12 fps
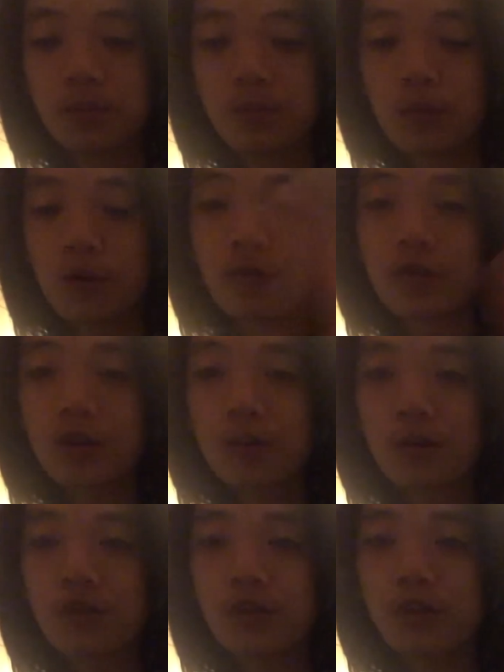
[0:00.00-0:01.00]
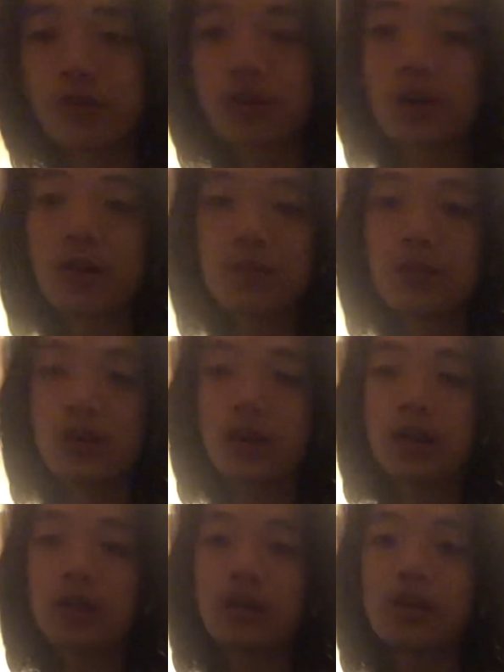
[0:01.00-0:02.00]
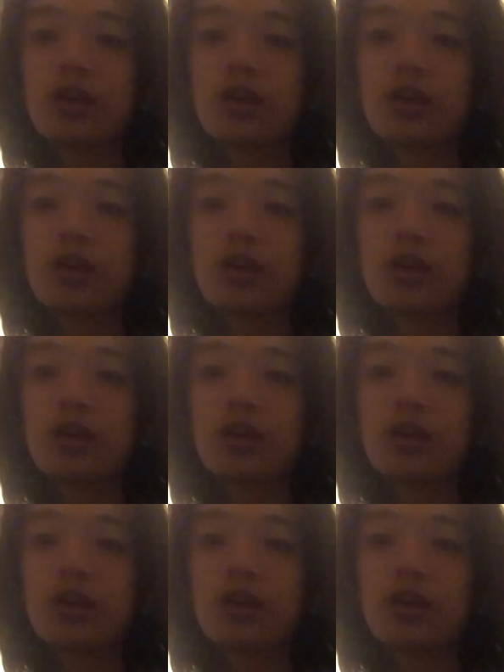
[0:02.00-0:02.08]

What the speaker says: More fingerboard videos to come, and